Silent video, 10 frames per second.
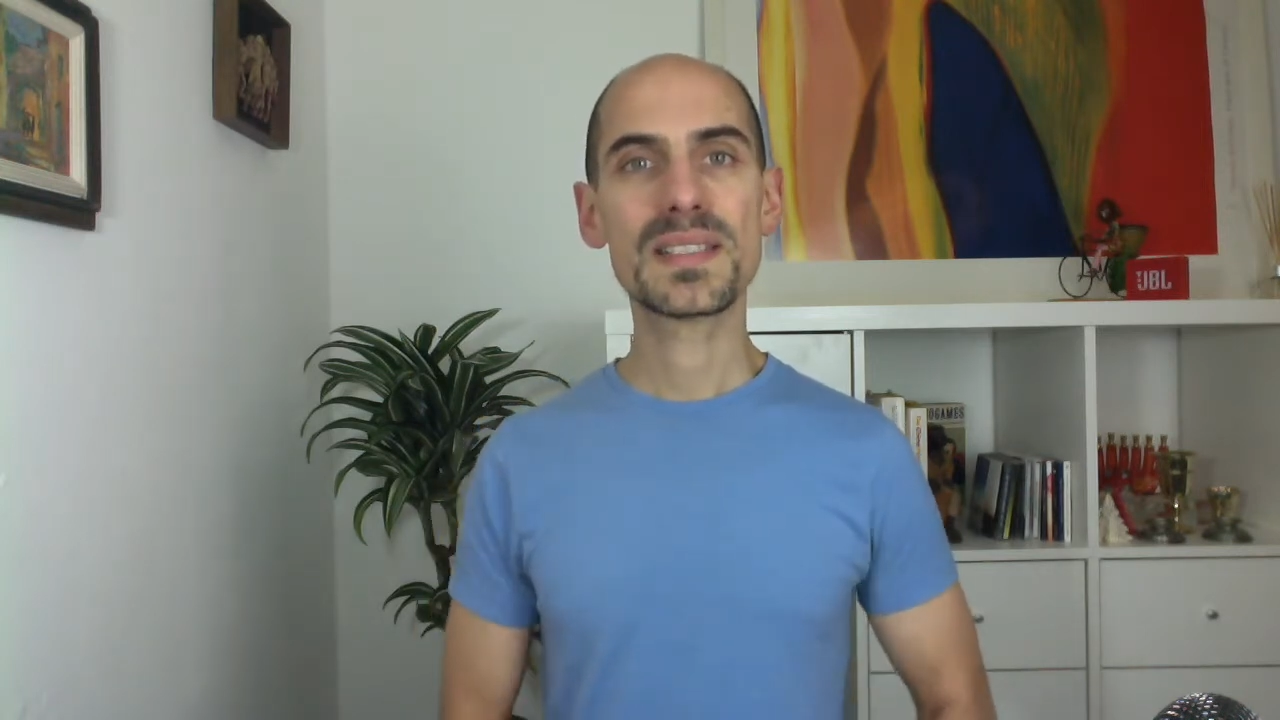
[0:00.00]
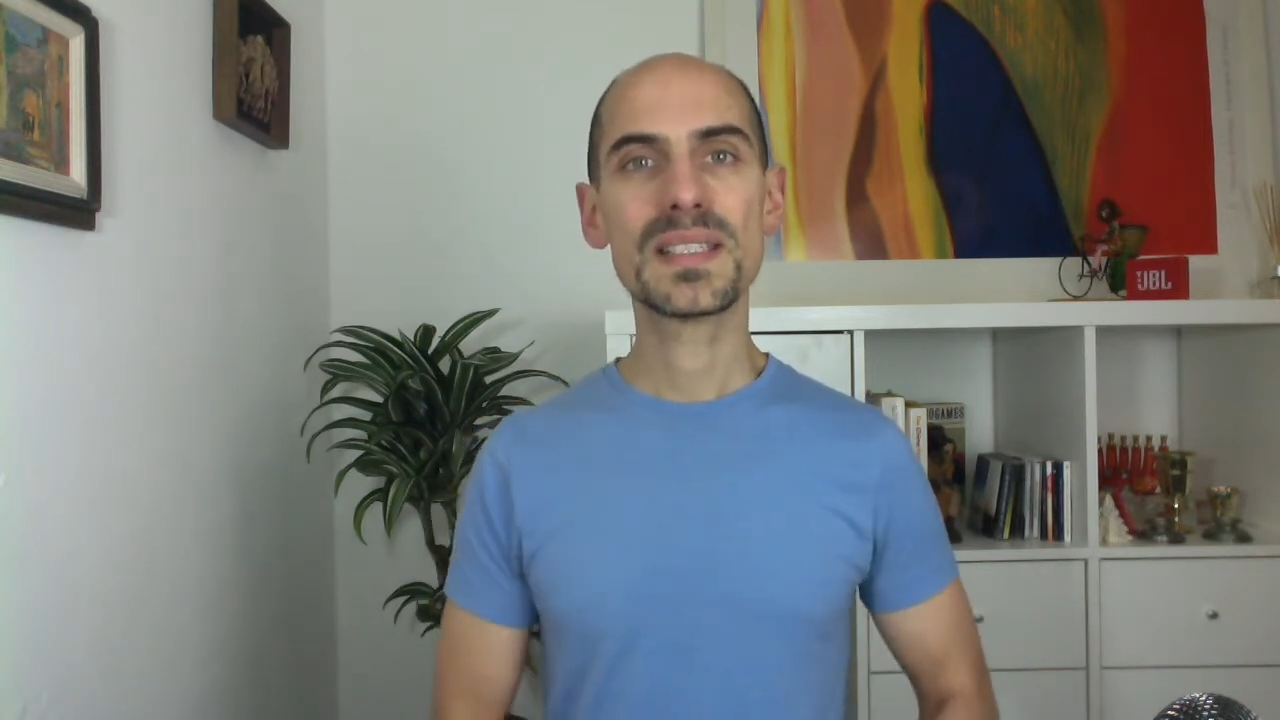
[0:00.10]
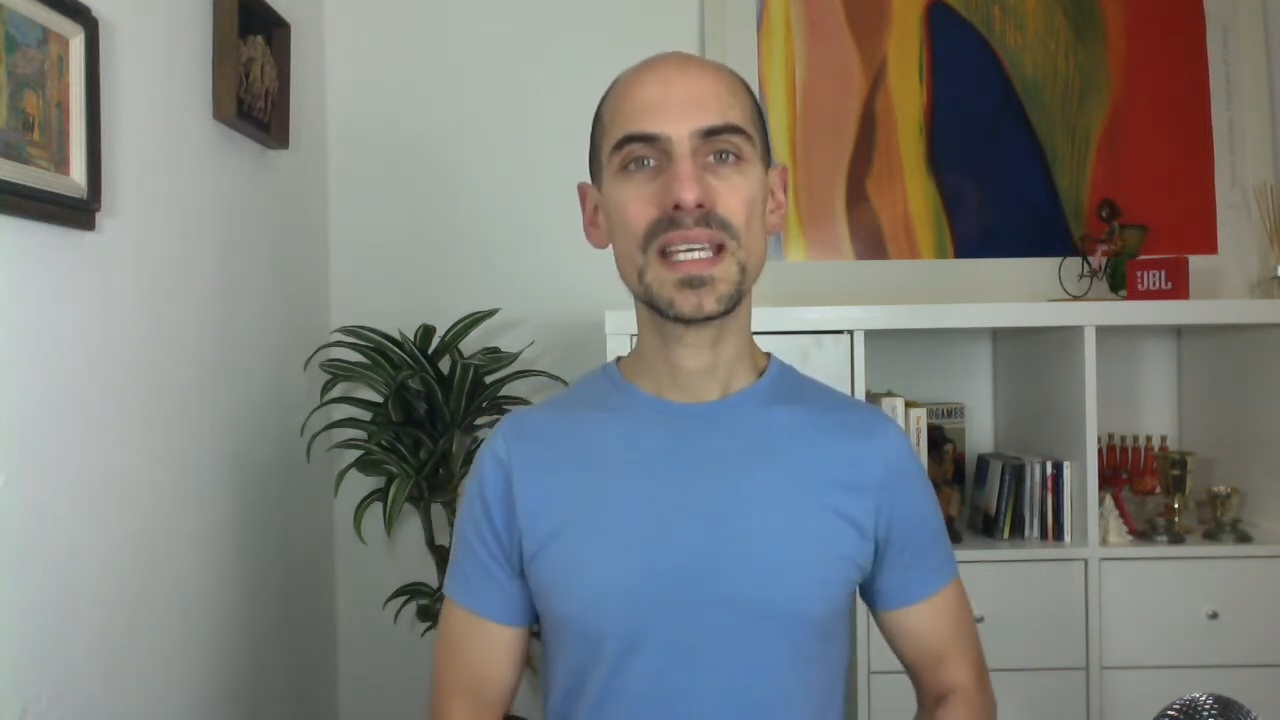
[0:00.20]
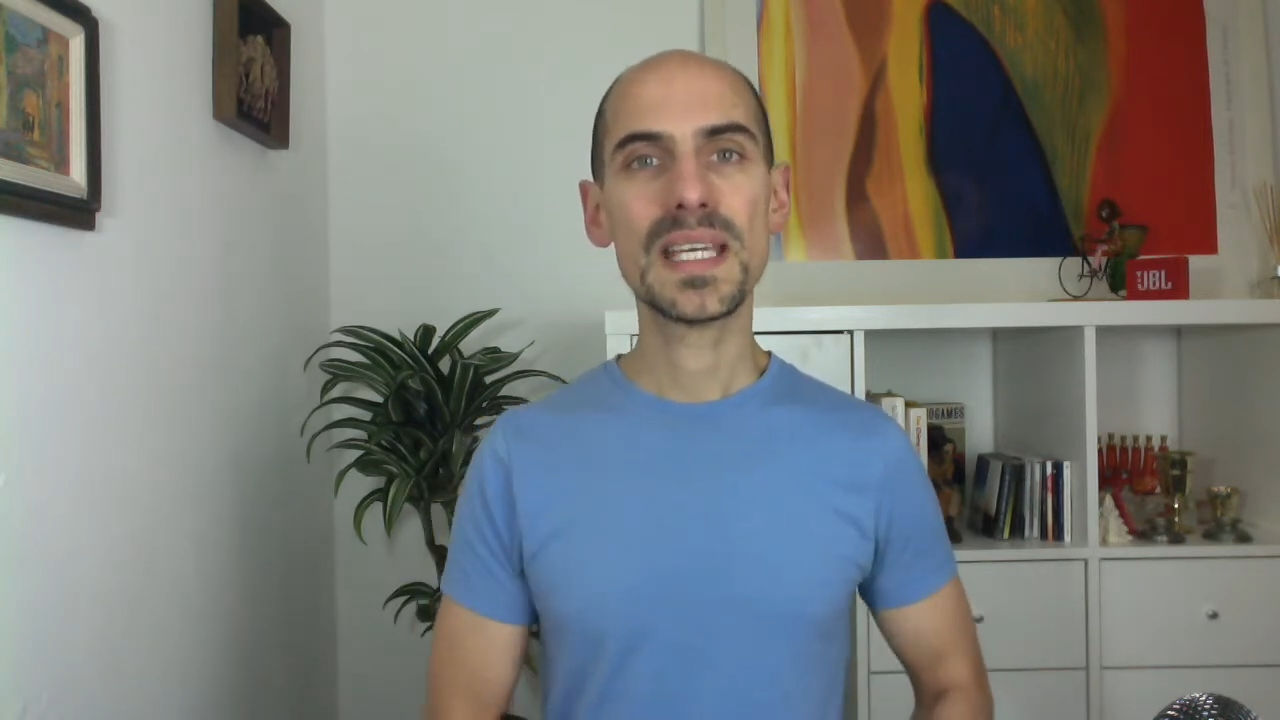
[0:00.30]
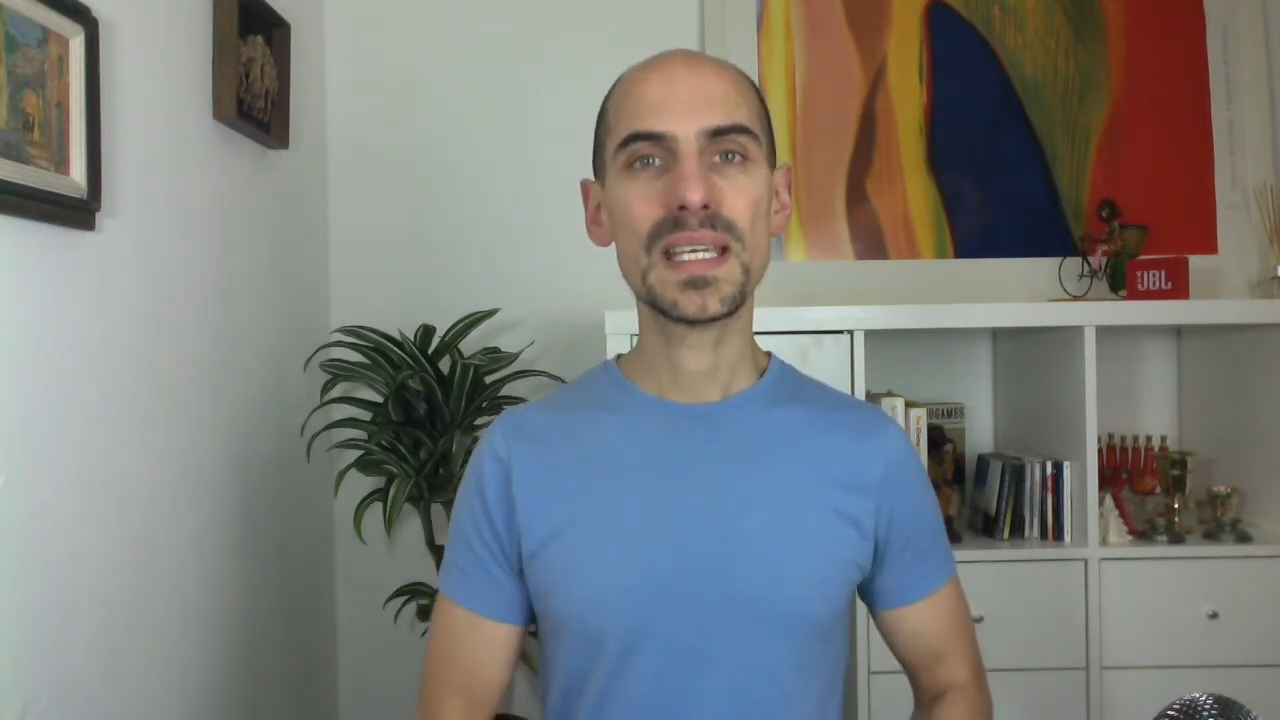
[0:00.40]

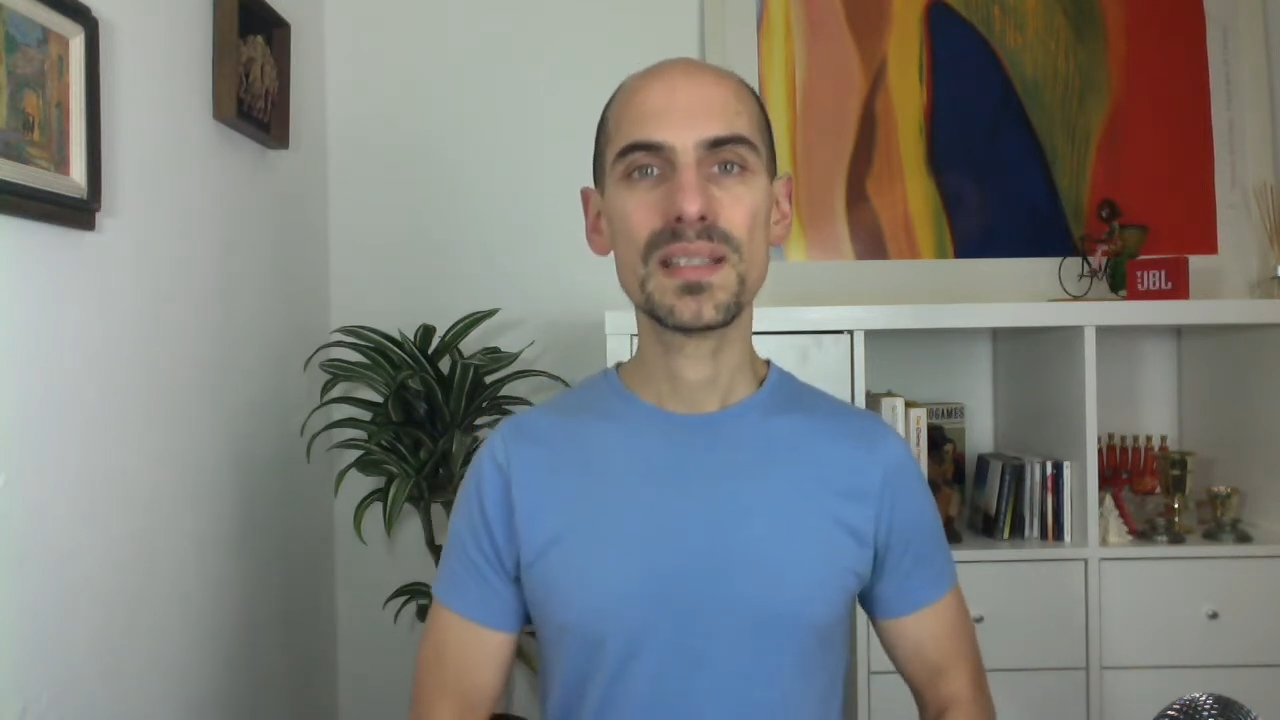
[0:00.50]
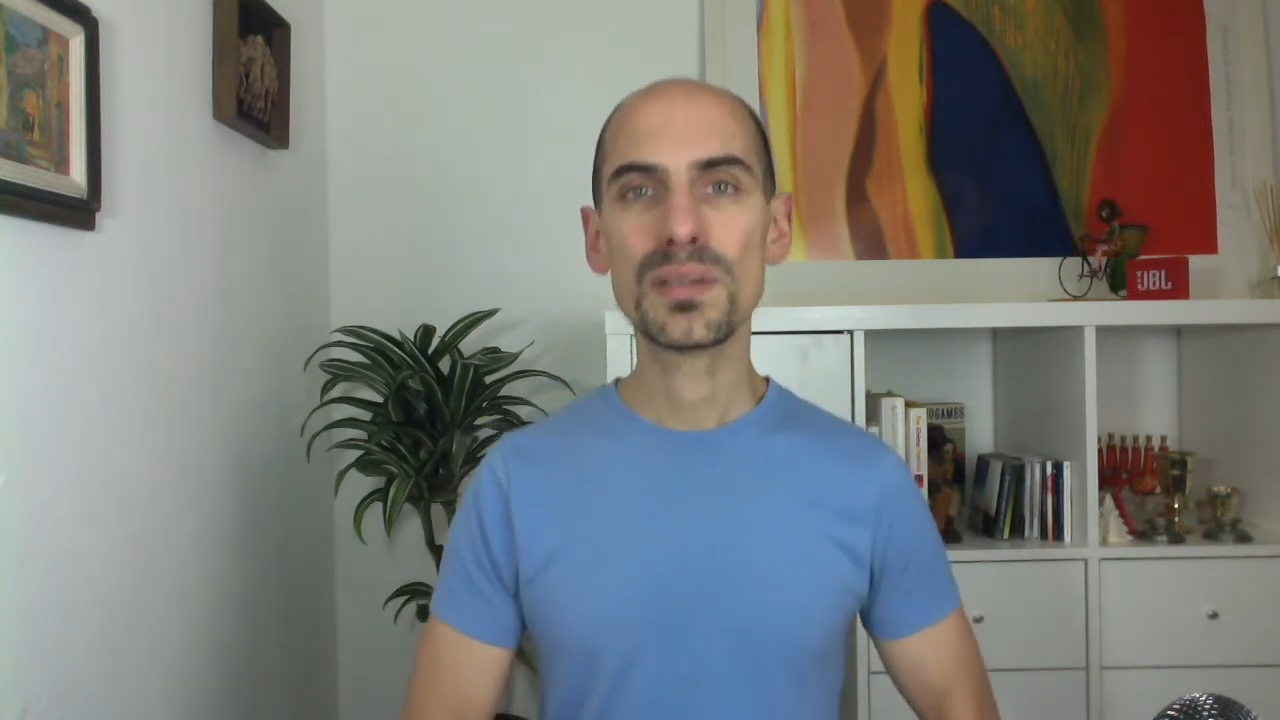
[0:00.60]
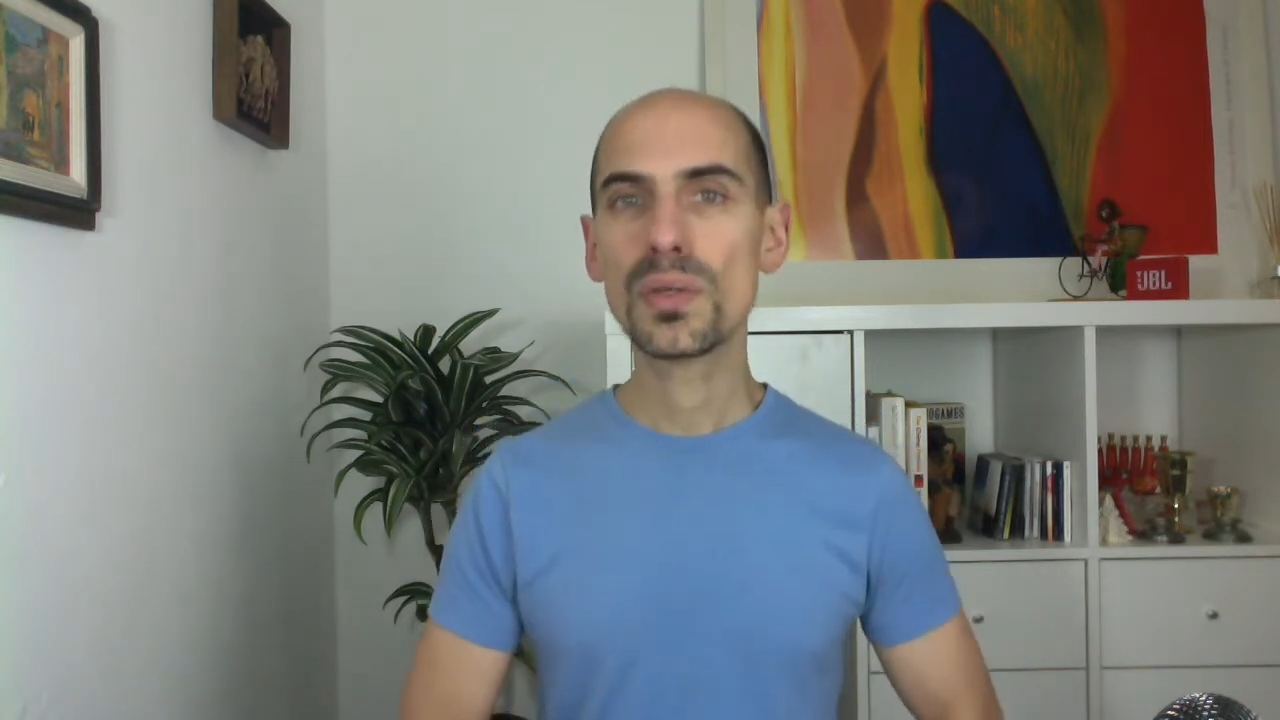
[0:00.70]
they